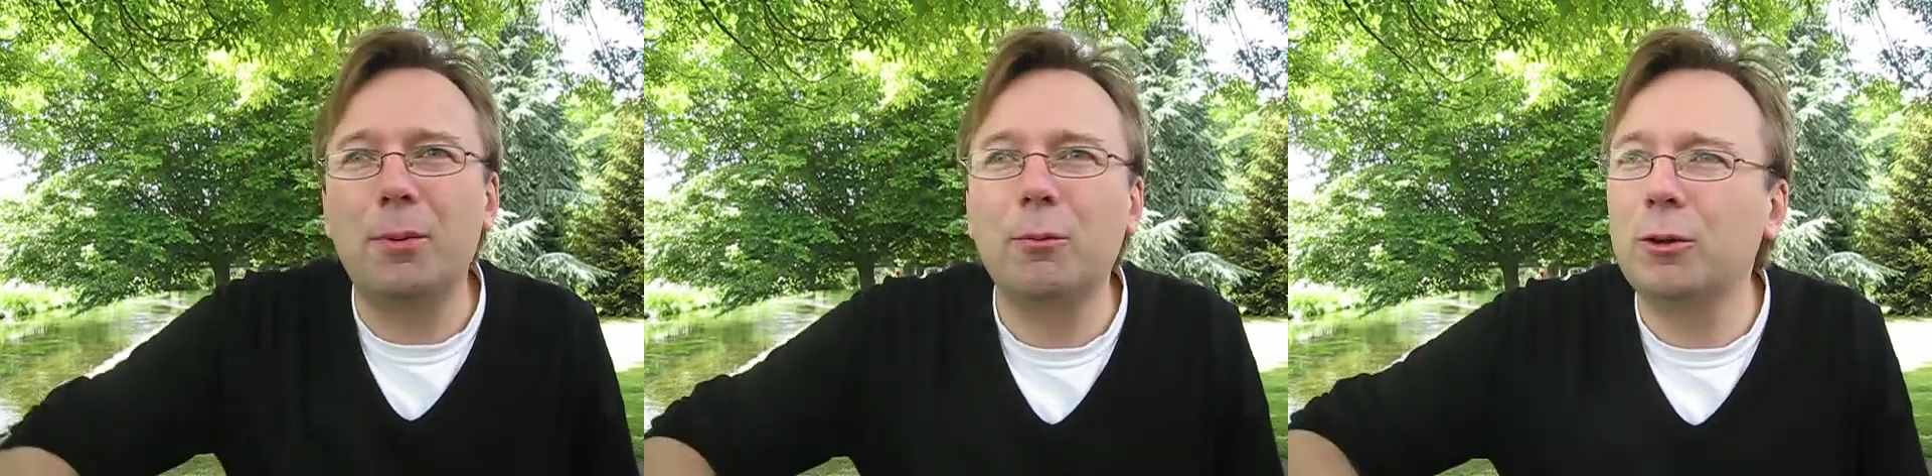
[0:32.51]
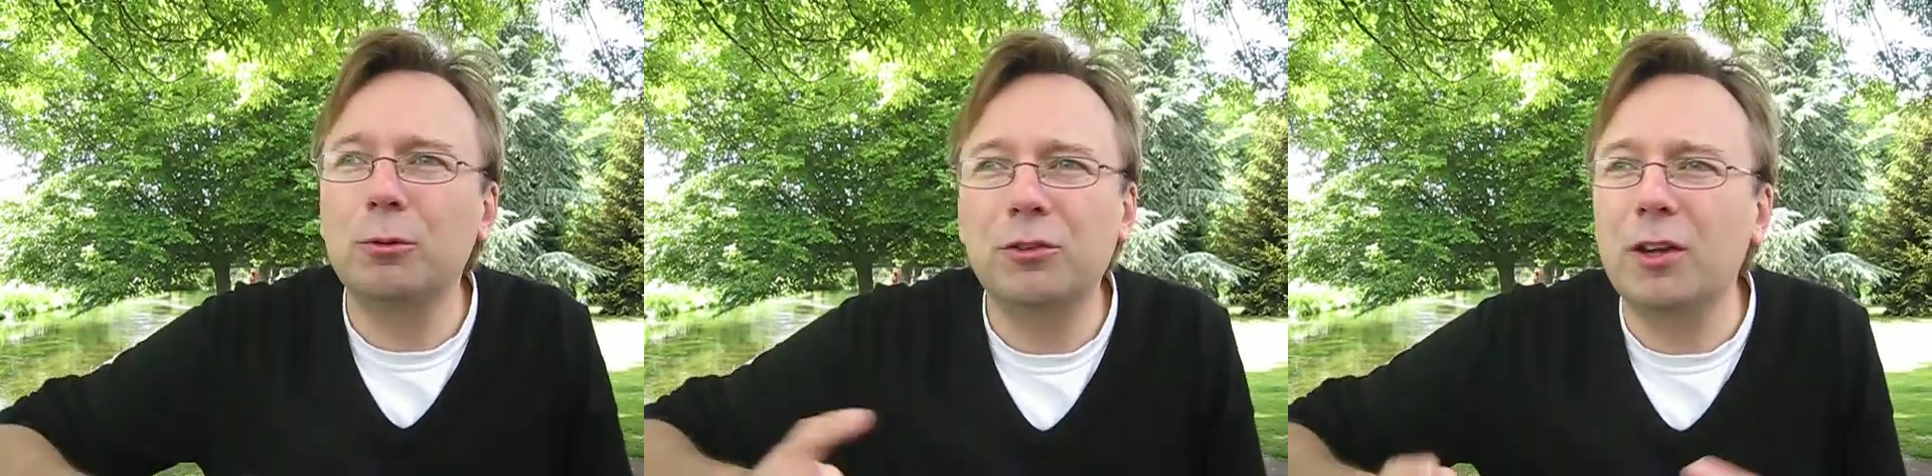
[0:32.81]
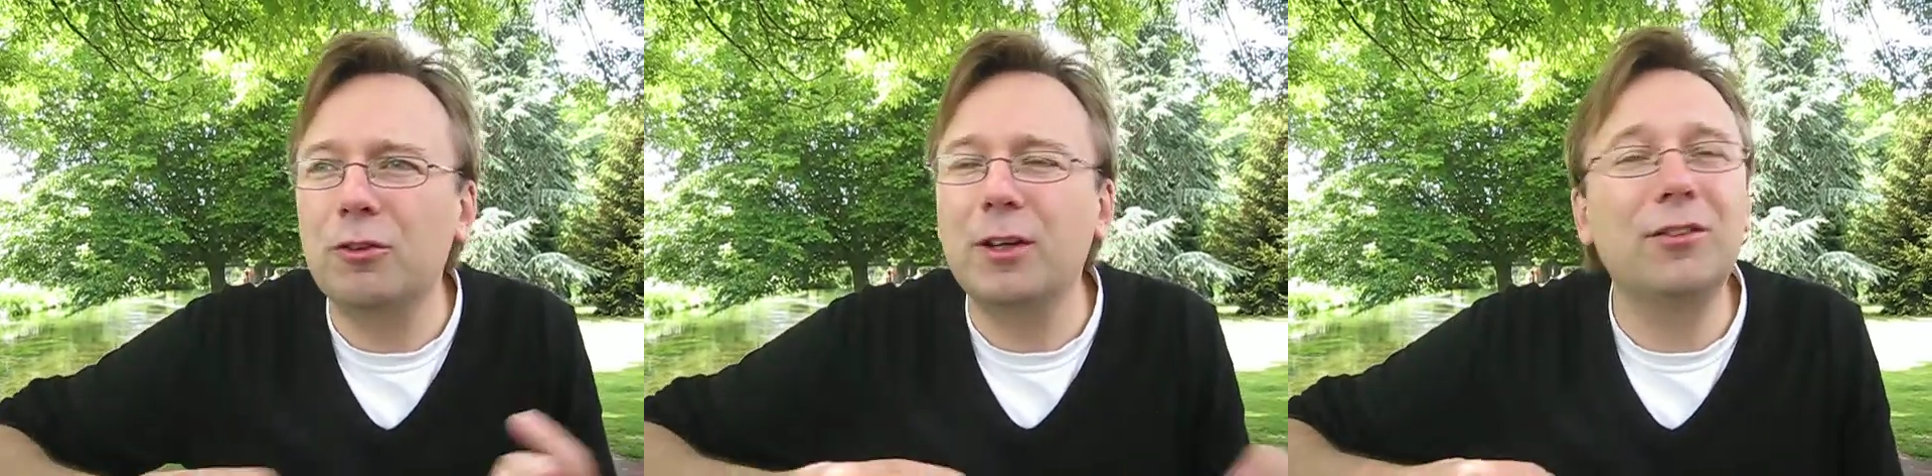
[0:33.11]
but we're also
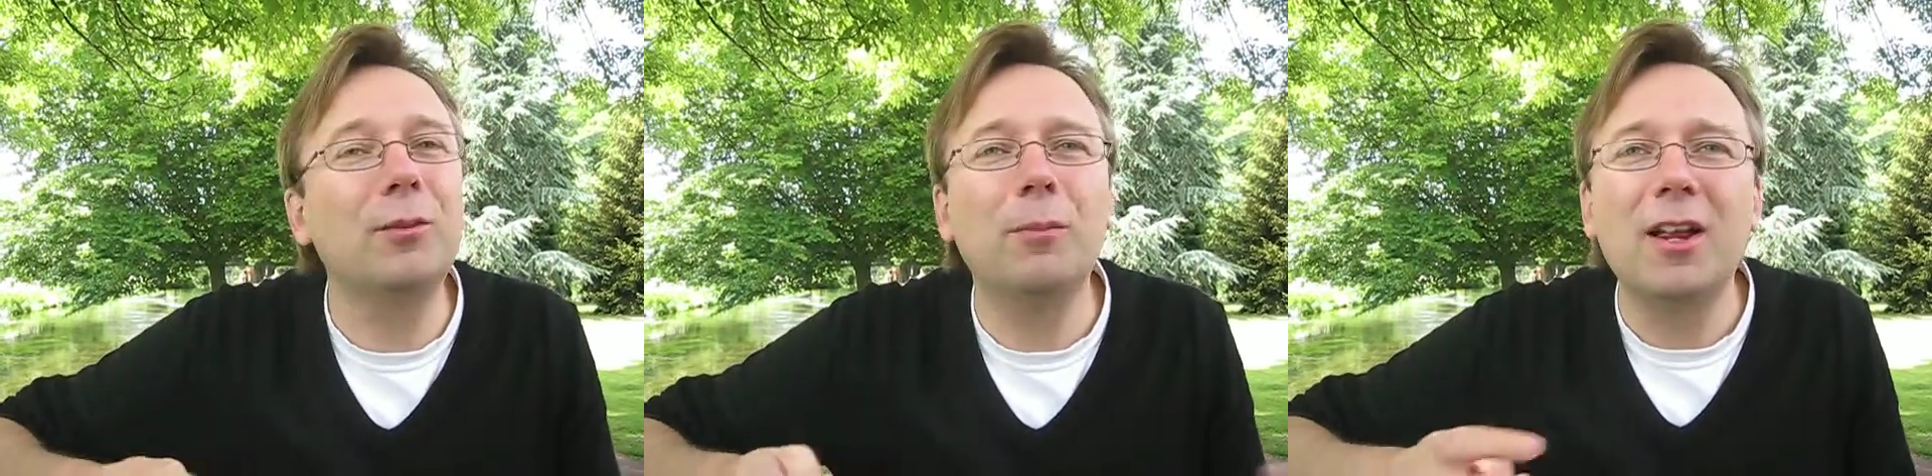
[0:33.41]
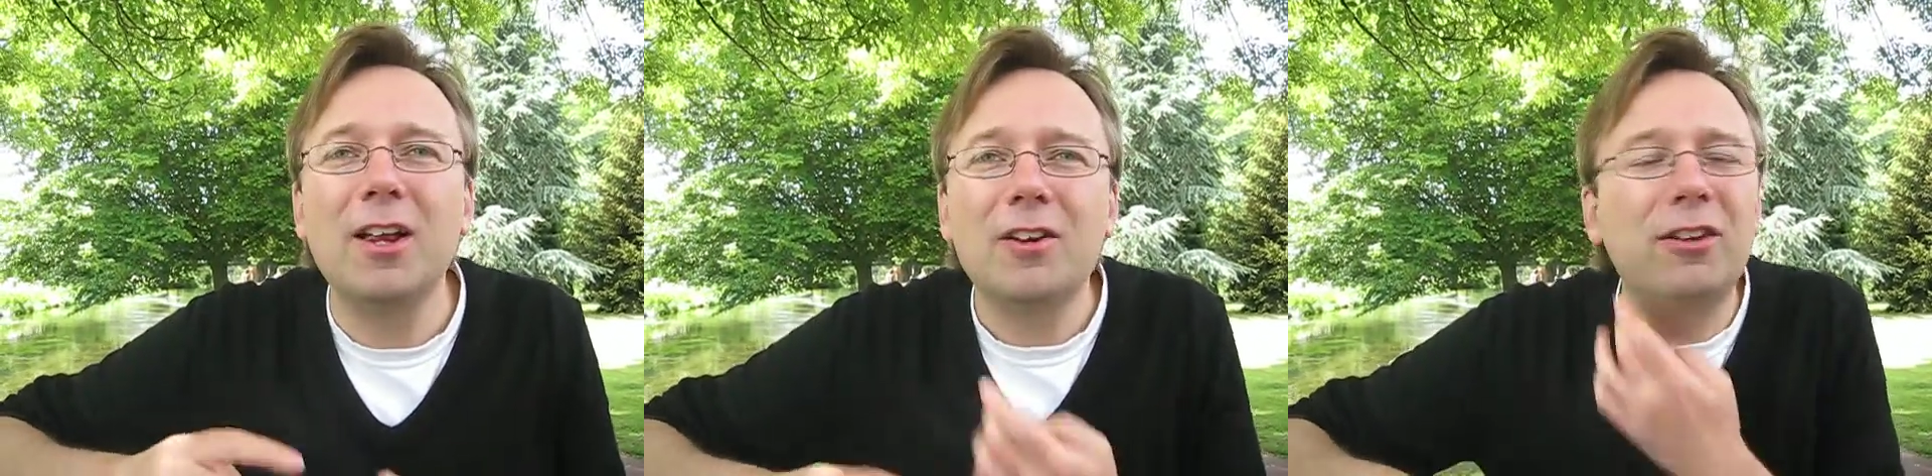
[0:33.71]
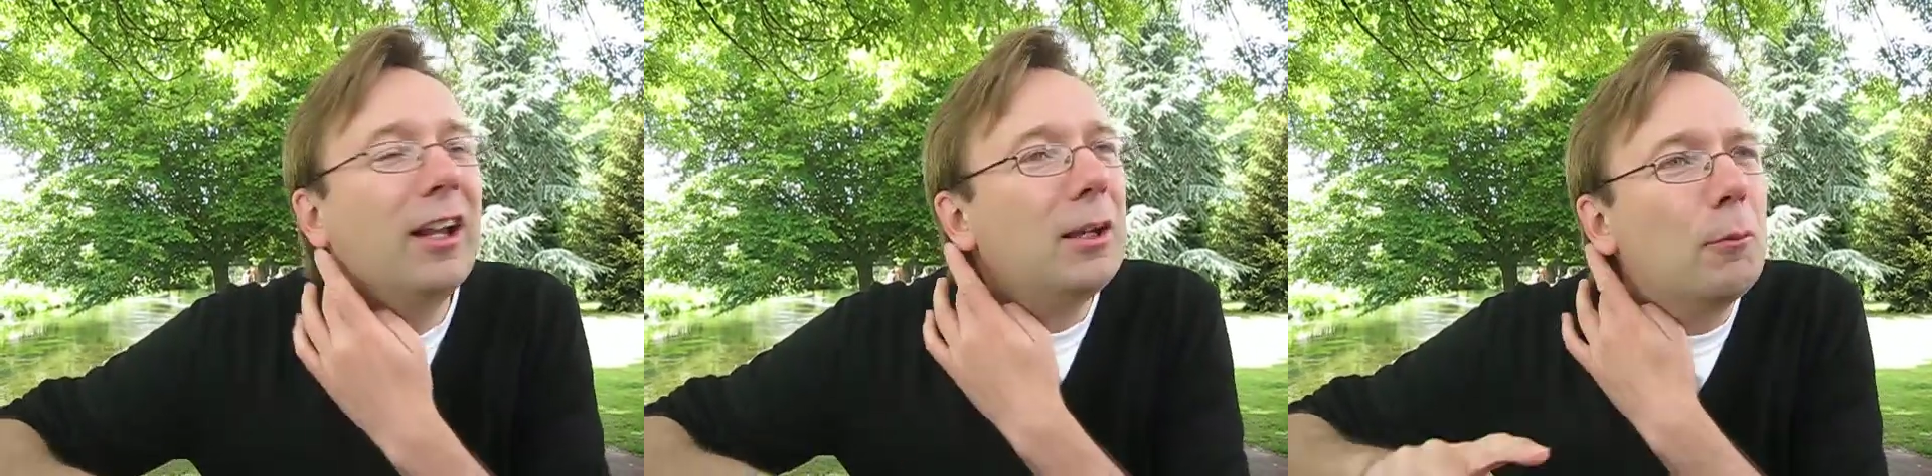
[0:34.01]
doing some
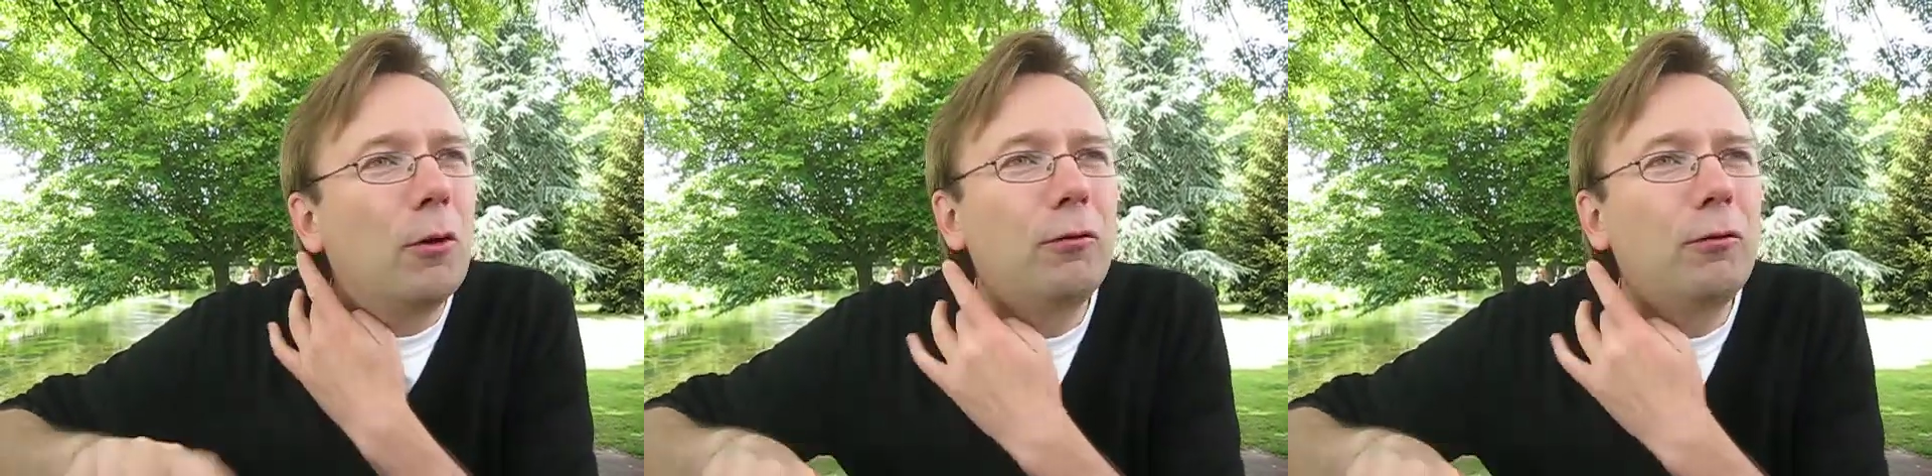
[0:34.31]
slightly more